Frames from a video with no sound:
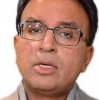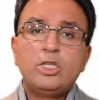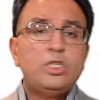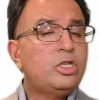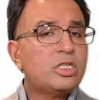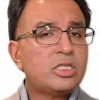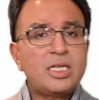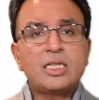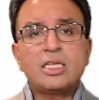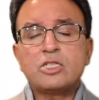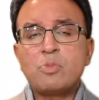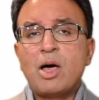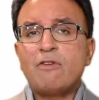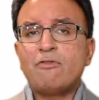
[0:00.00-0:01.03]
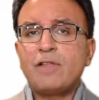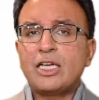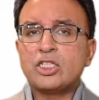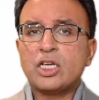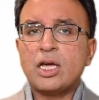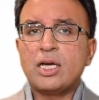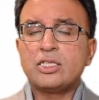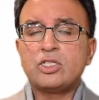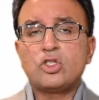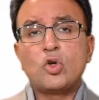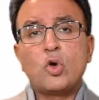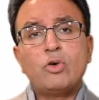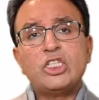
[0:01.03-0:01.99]
You stick the Smart Flash Cache
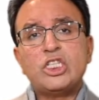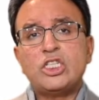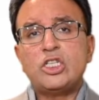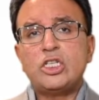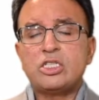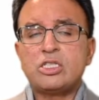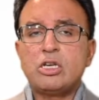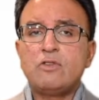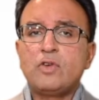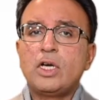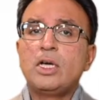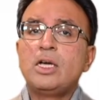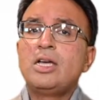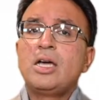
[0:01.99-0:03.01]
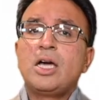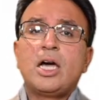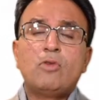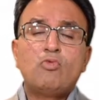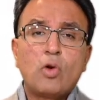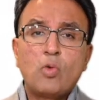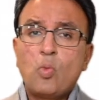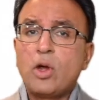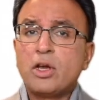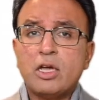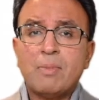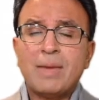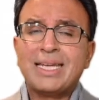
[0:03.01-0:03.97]
storage into your server and run one
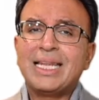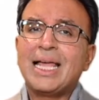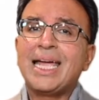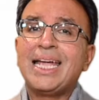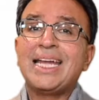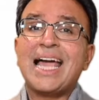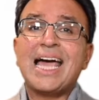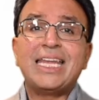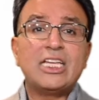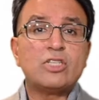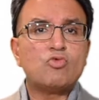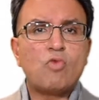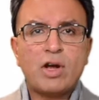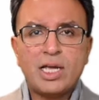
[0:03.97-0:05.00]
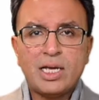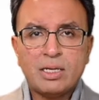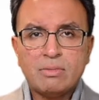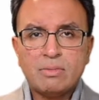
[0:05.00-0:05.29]
command line and it's running.